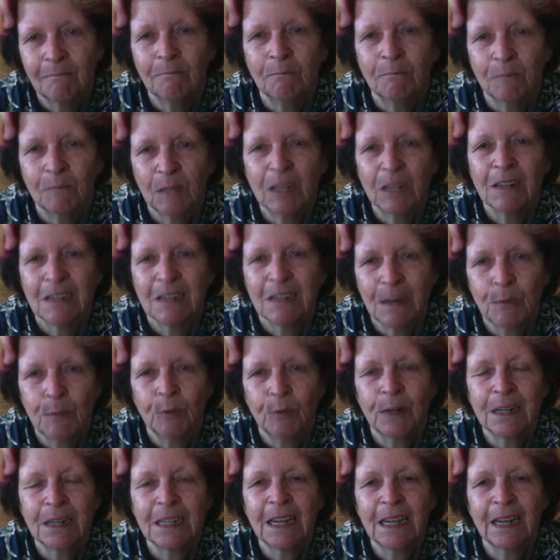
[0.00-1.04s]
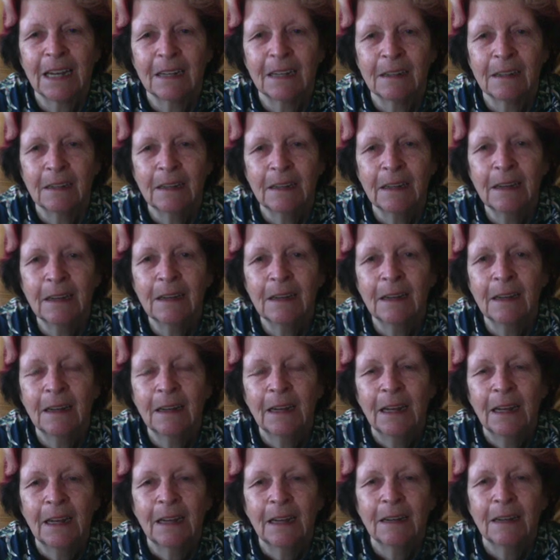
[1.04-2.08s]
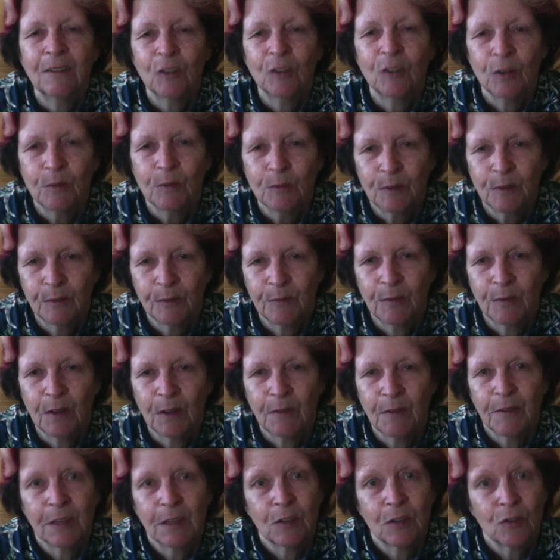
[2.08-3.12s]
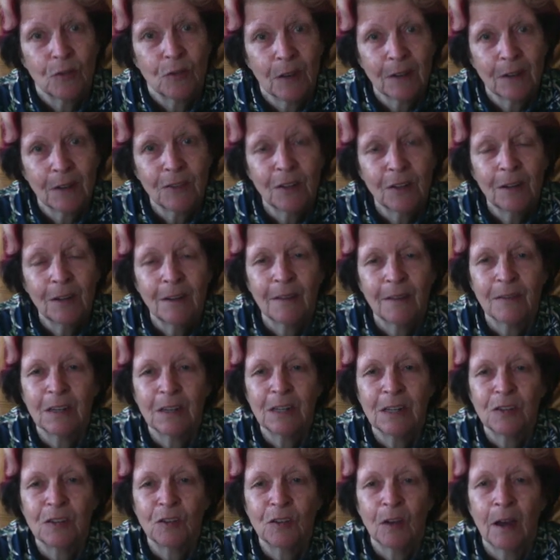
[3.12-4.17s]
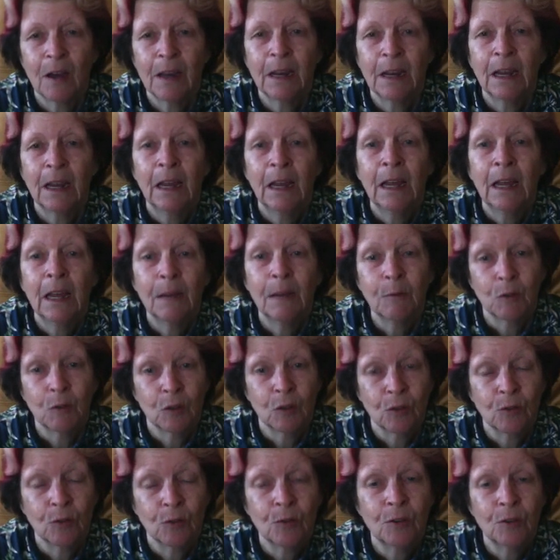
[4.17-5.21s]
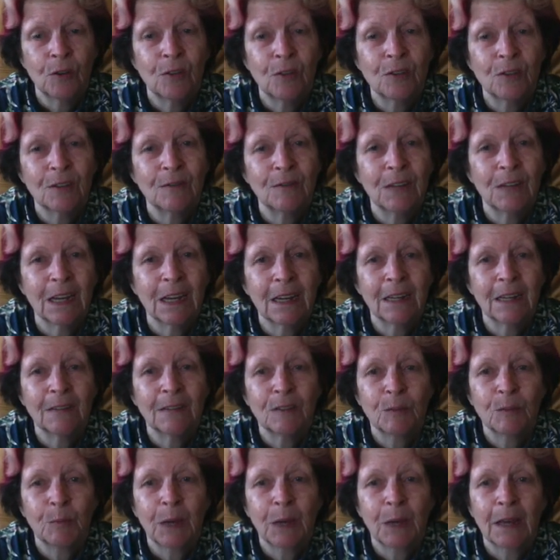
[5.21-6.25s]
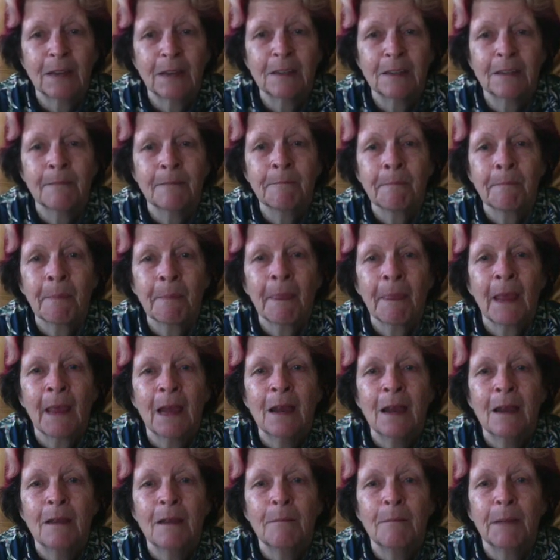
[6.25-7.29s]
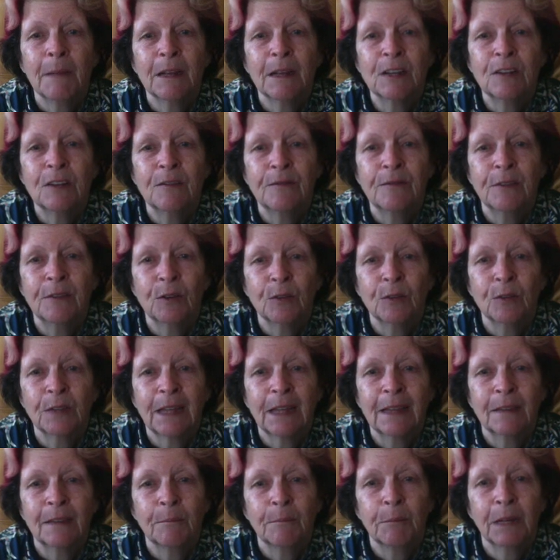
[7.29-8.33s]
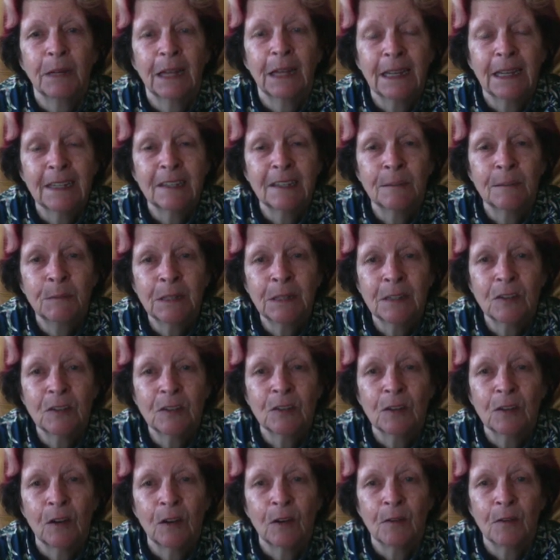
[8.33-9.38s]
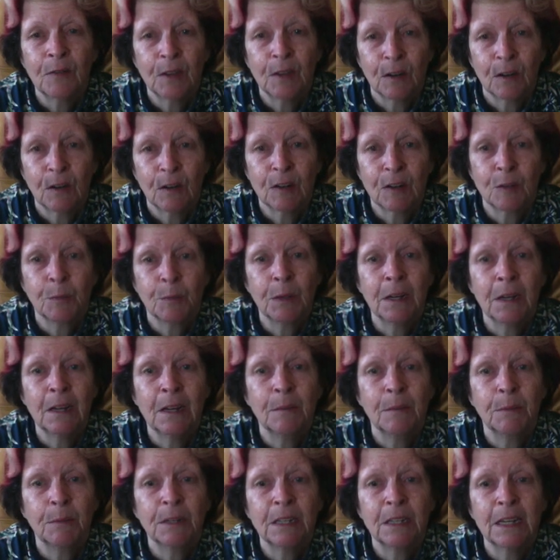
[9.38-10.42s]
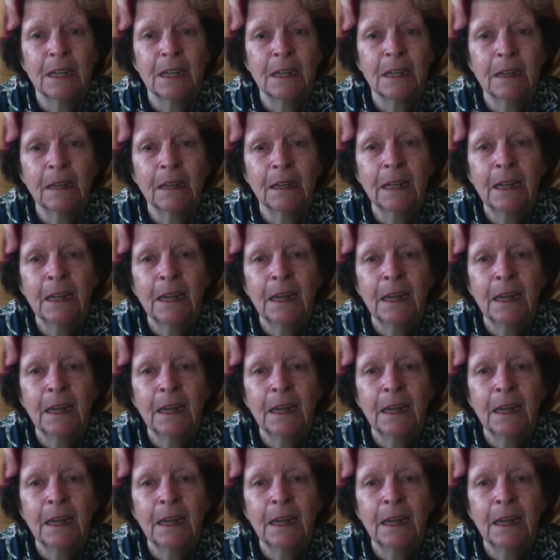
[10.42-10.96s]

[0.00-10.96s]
contemporary technique in terms of the structure of the design. It was a good use of negative space, but she felt that the placements of the Craspedia particularly